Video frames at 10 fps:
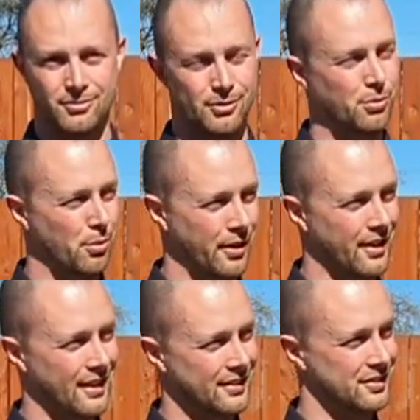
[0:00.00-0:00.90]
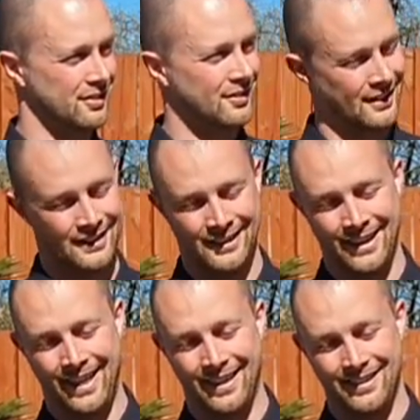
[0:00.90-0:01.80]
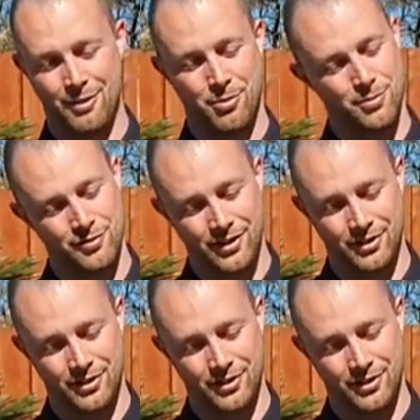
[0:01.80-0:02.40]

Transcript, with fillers: when we were kids. Yeah. Then we moved